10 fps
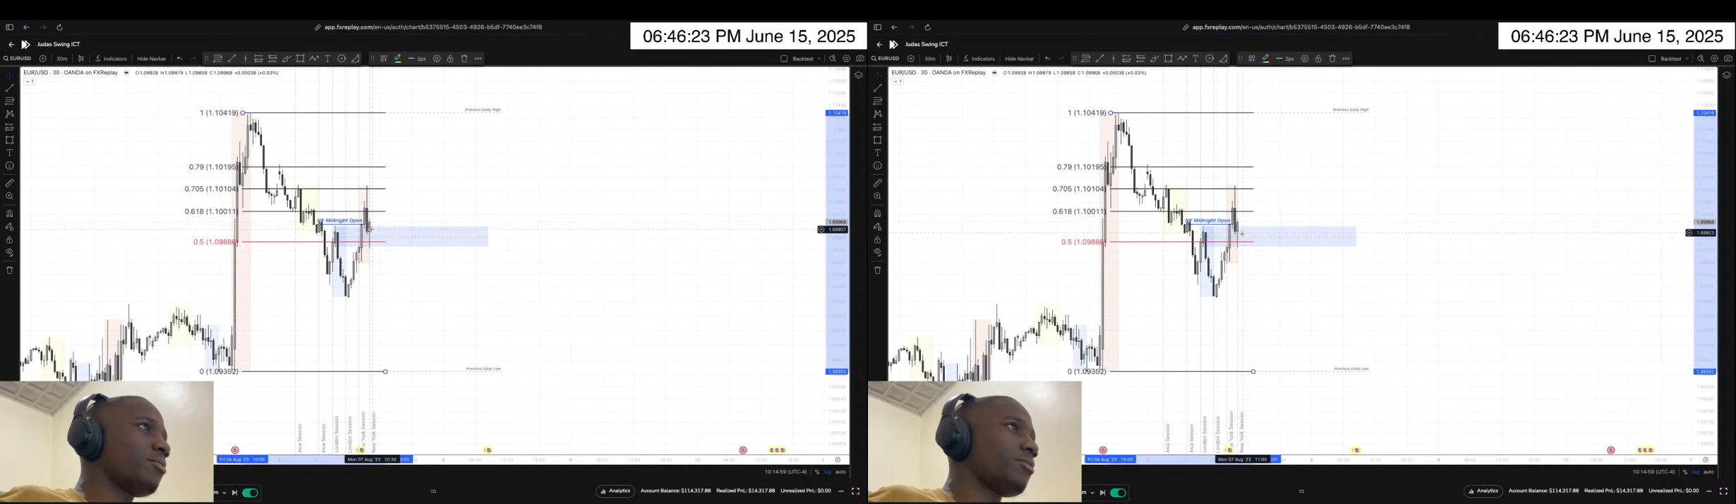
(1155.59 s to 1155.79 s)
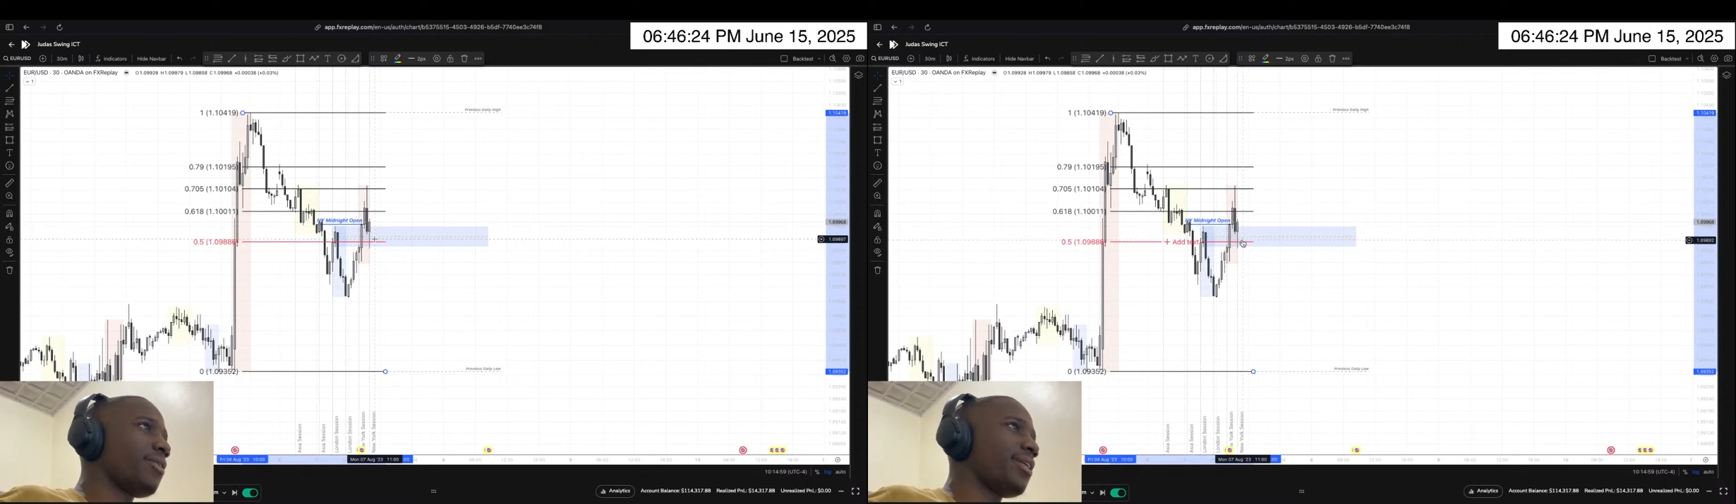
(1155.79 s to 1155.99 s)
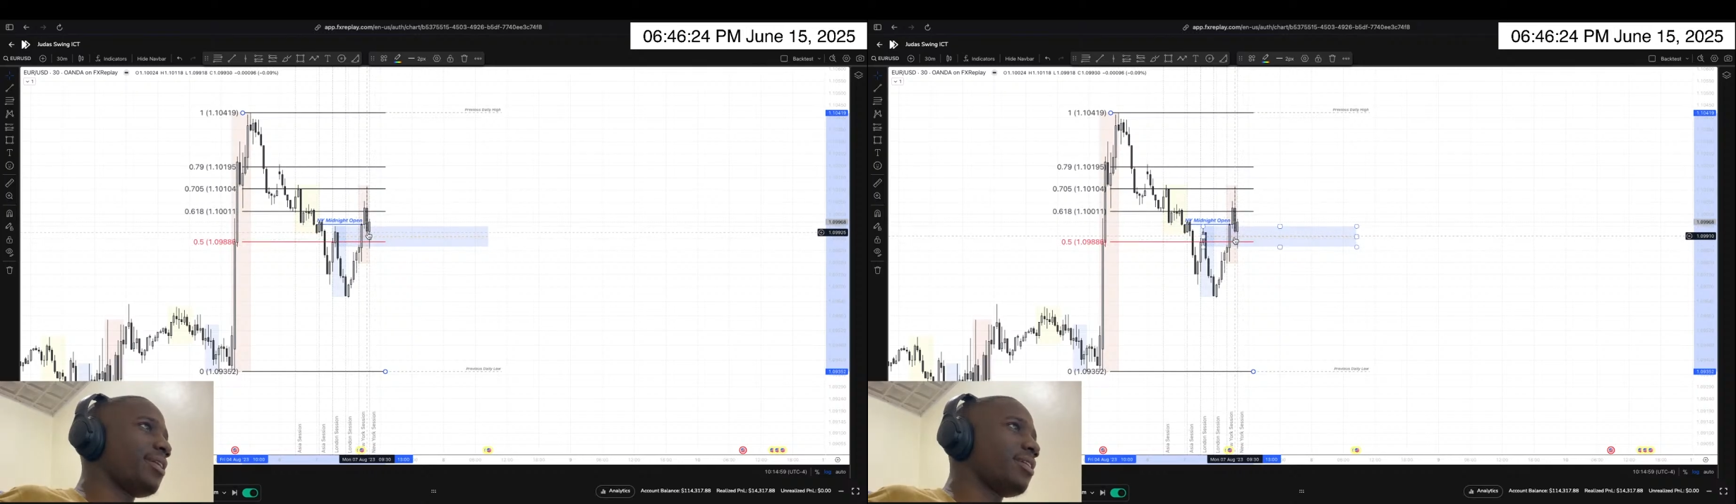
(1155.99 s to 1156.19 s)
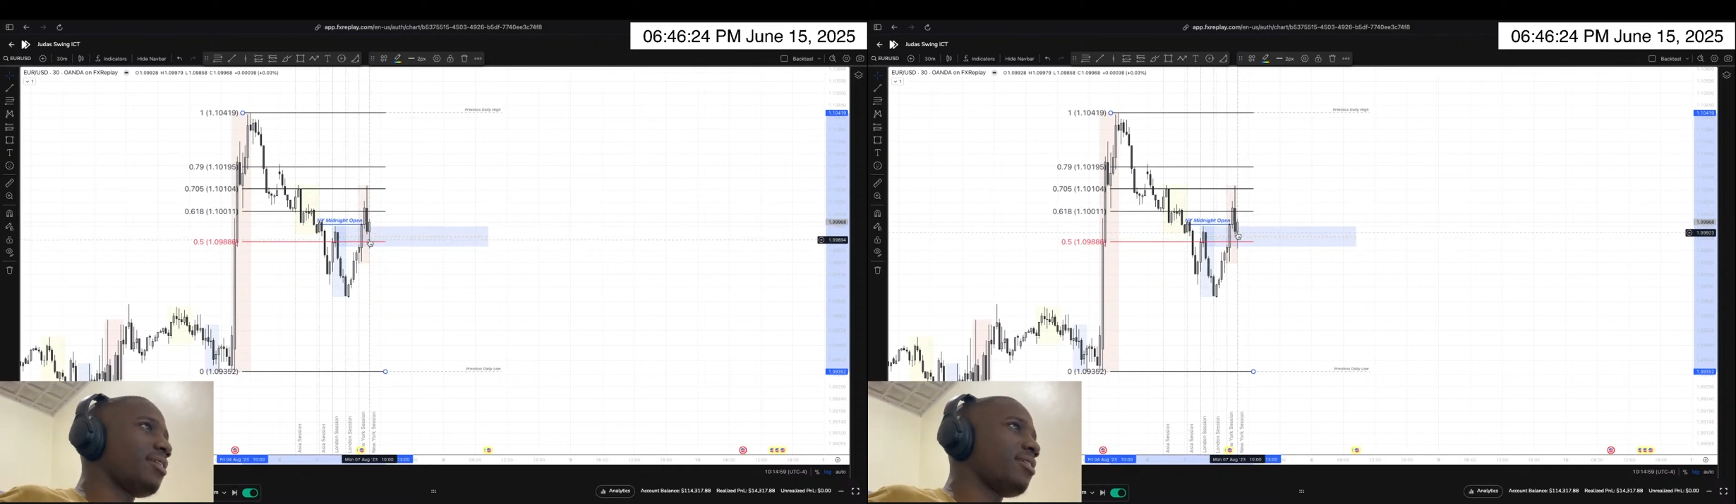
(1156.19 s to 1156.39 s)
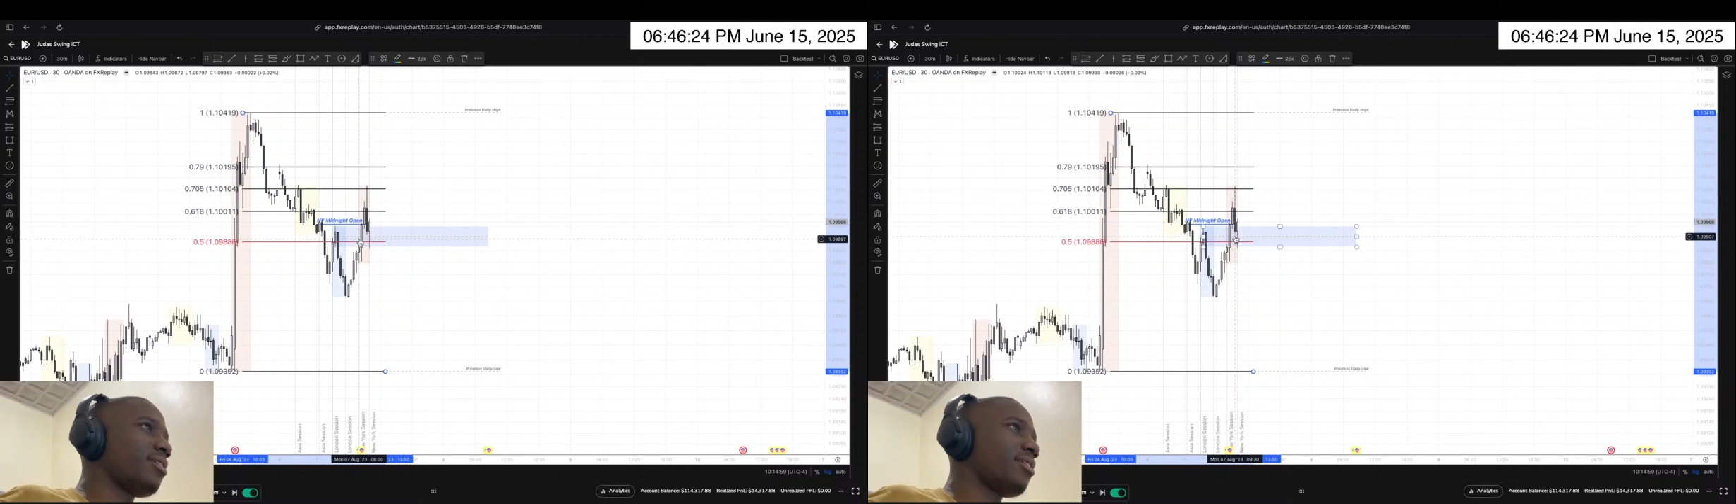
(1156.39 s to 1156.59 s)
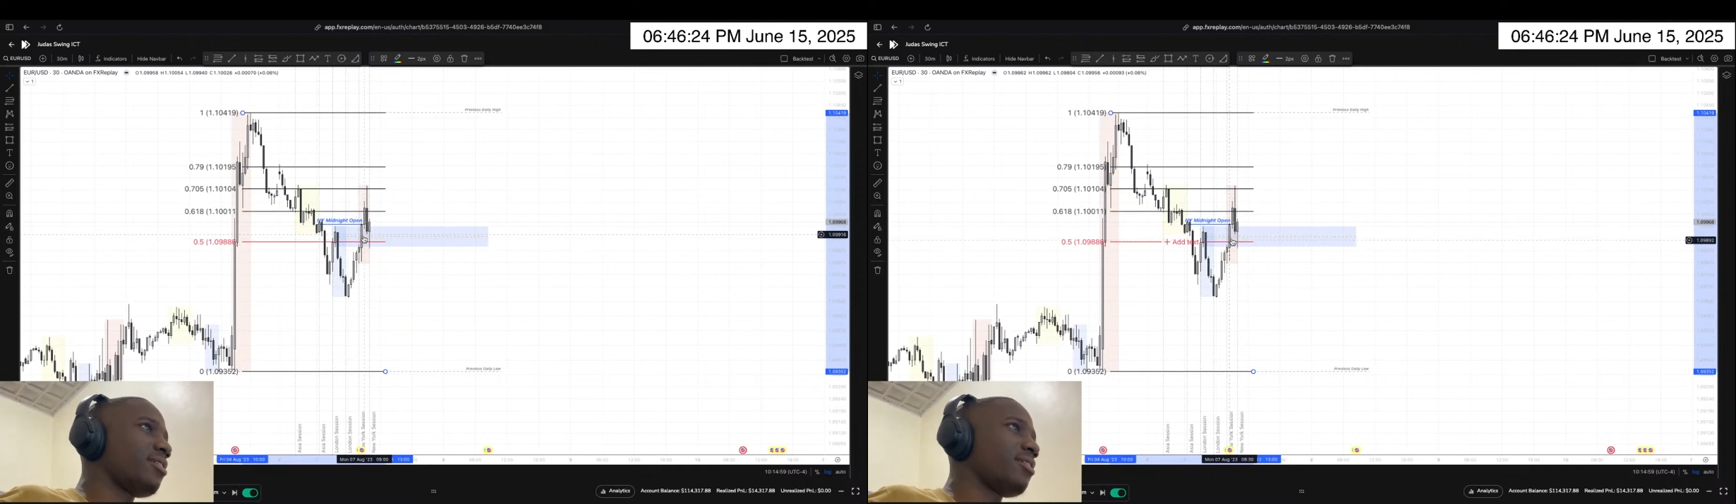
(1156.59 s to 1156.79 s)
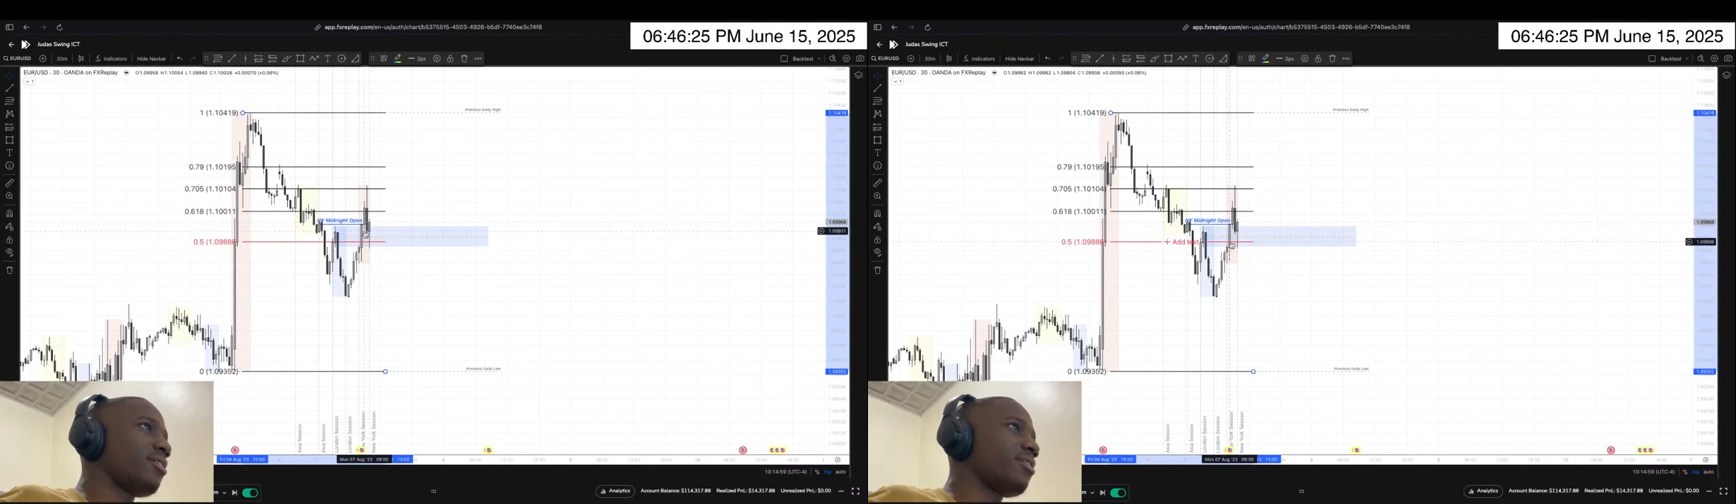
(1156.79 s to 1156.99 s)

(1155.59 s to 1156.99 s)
created an